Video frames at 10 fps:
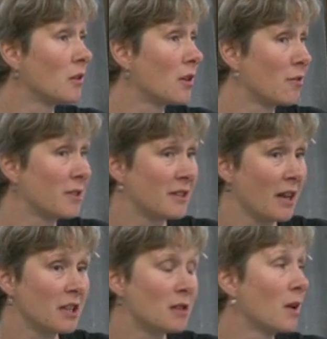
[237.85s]
There is
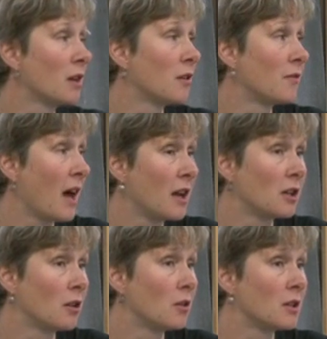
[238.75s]
sentimental
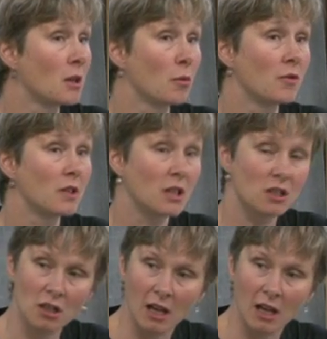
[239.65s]
value in some of the digital